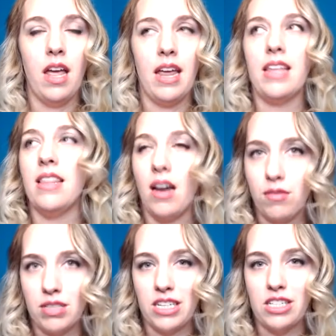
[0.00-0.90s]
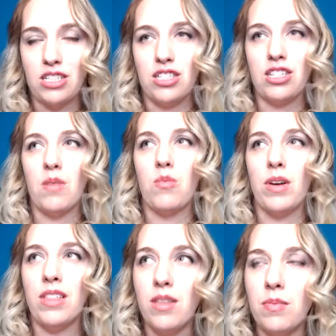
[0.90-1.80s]
in that relationship
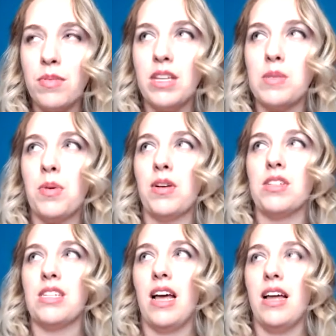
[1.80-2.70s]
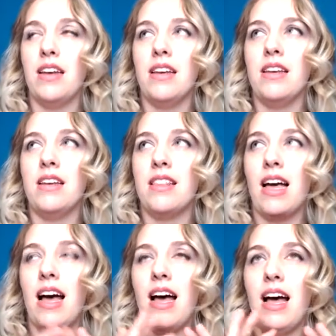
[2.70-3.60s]
with this person
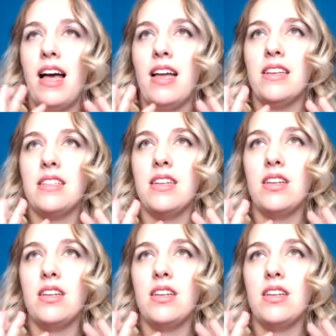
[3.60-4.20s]
that